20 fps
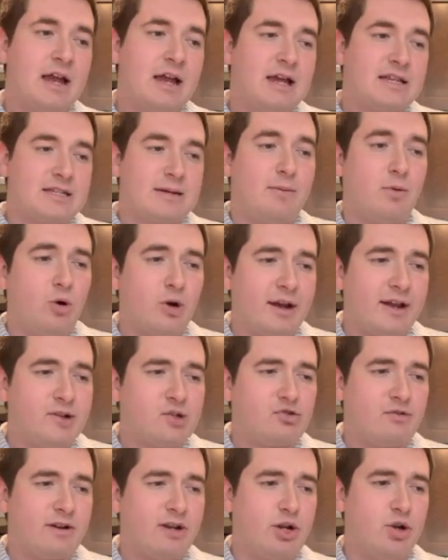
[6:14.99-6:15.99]
Some more
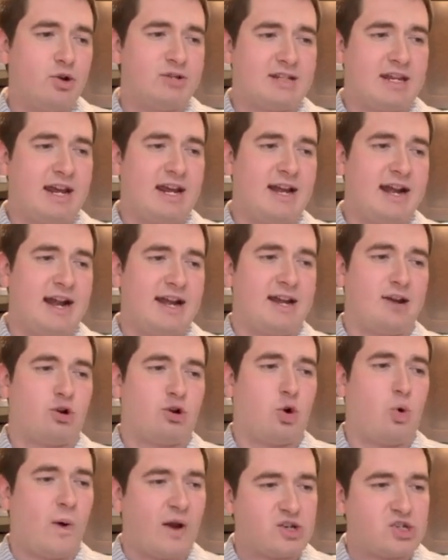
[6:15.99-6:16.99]
injury news to hit on here.
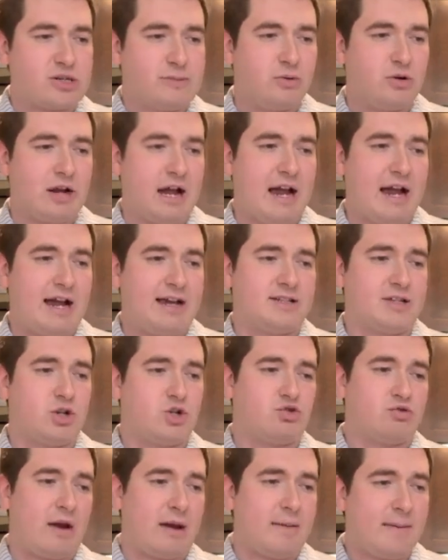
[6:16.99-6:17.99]
Questionable guys:
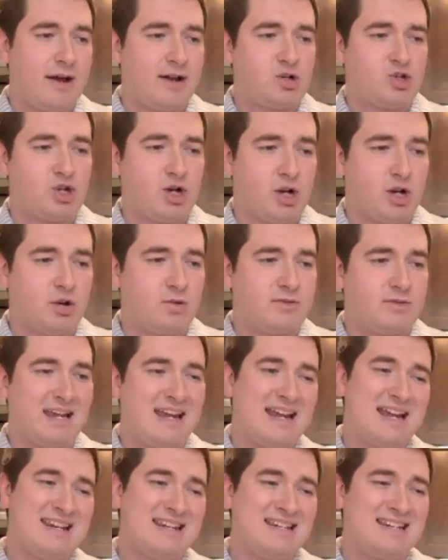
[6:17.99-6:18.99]
Dre'Mont Jones,
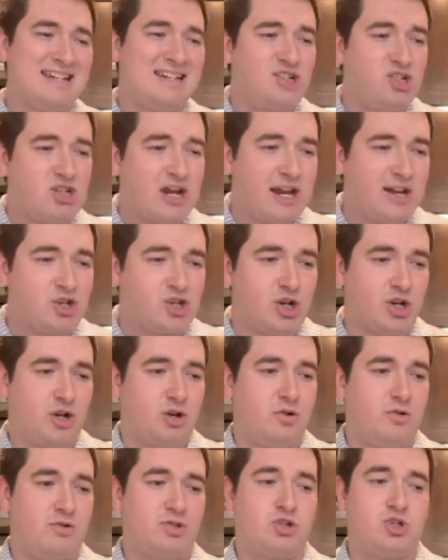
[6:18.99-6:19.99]
D J
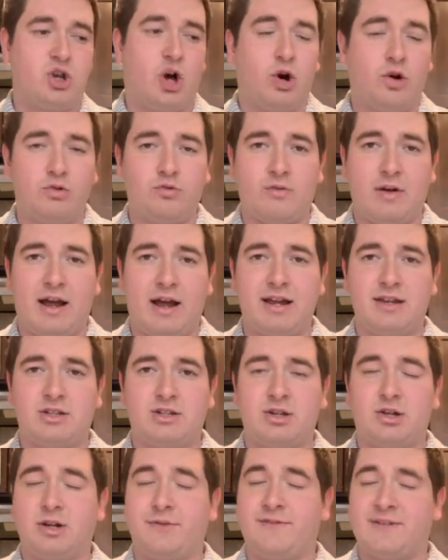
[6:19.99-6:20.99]
Jones, Dalton
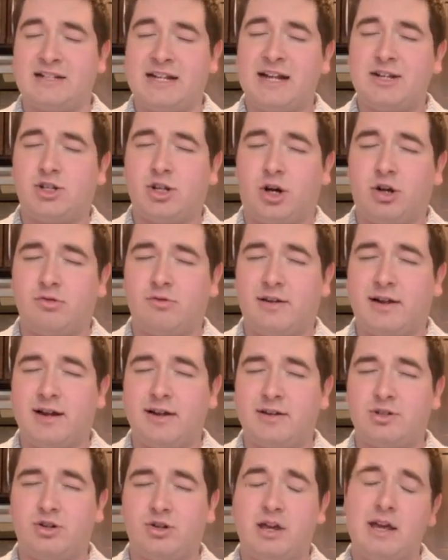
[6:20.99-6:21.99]
Reisner. If it's not Dalton
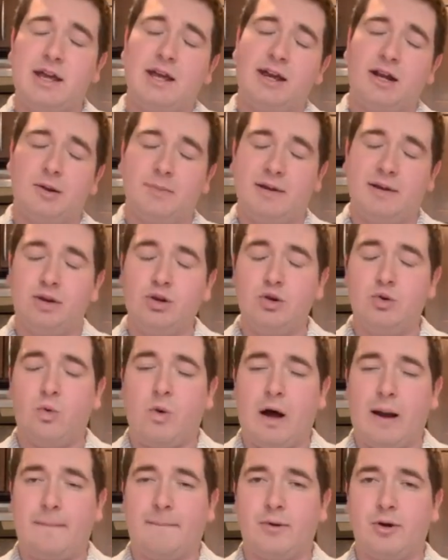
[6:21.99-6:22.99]
Reisner, it'll be Luke
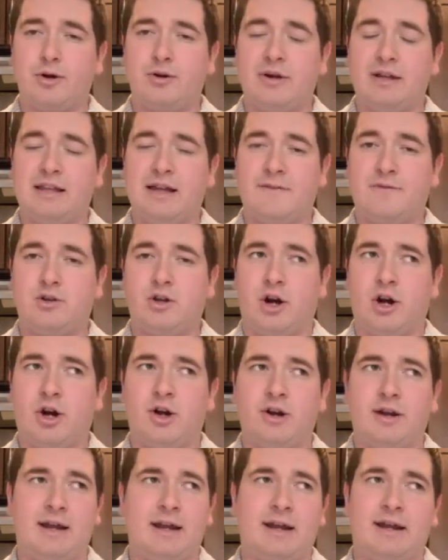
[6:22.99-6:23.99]
Wattenberger at left
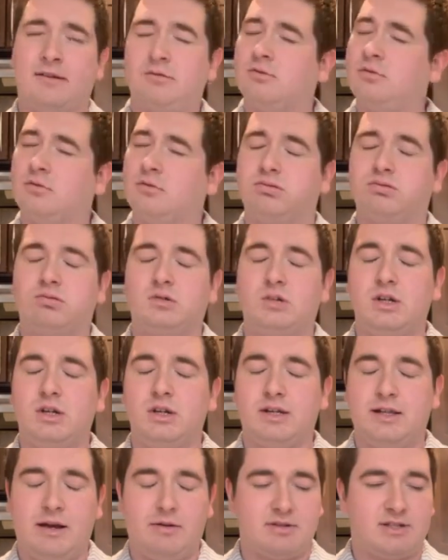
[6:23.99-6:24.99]
guard, and ooh,
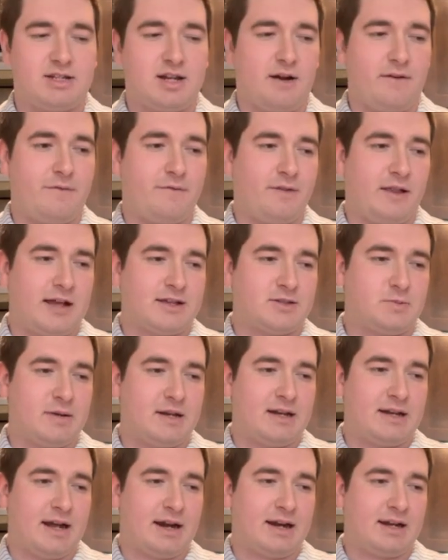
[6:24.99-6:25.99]
that was tough last
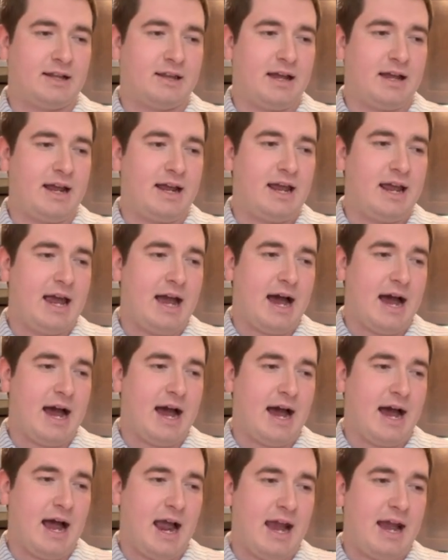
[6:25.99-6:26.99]
week, not gonna lie.
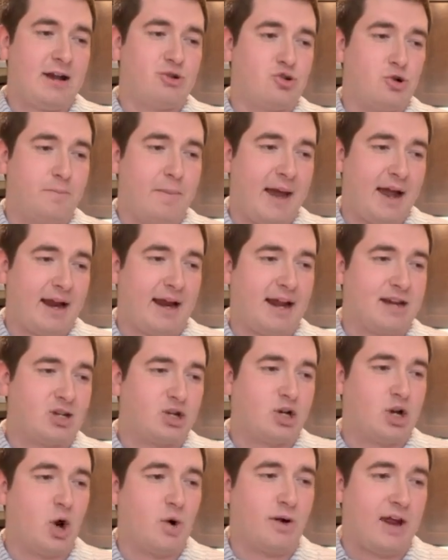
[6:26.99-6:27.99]
Uh, Andrew Beck and
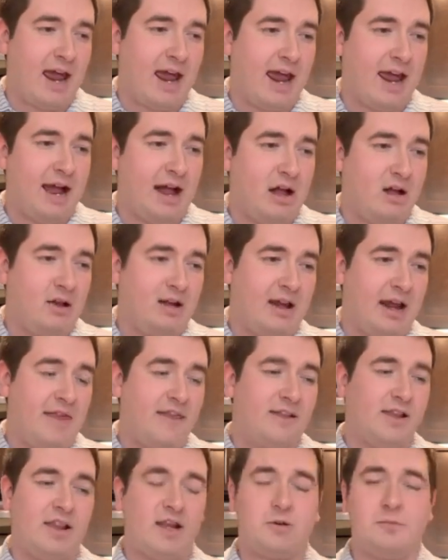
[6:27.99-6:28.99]
Dakota Allen. And
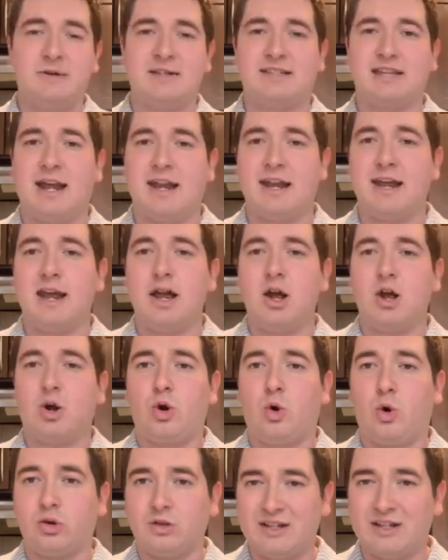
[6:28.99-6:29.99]
then, like we said,
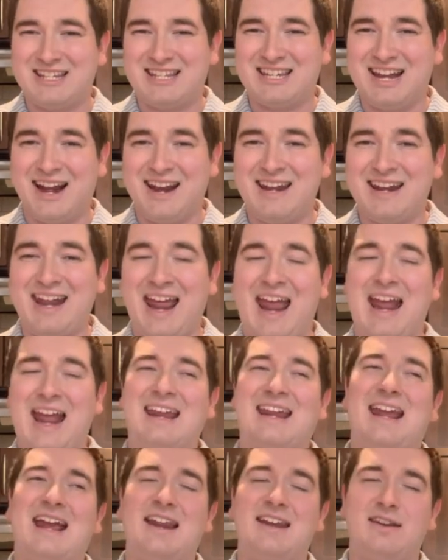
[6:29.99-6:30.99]
Courtland Sutton and
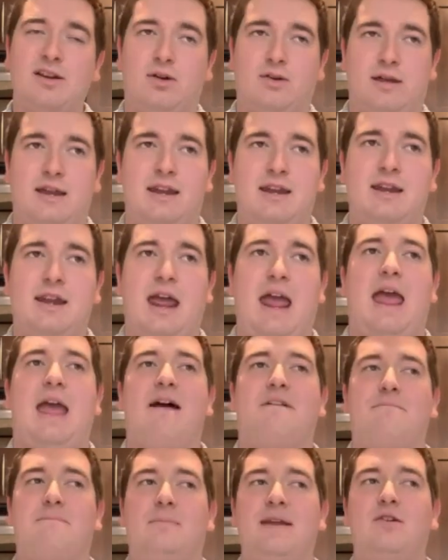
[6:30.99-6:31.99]
Kendall Hinton
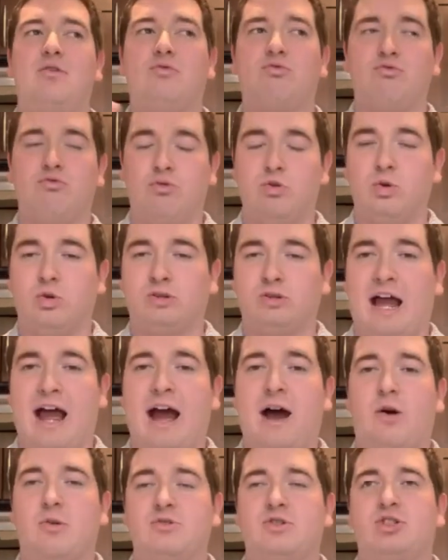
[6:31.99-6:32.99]
have been ruled
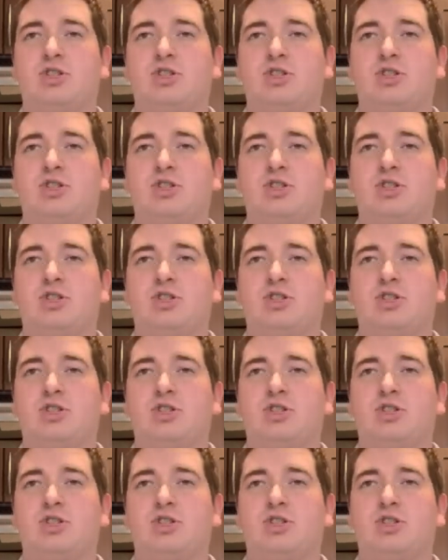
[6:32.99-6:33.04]
out.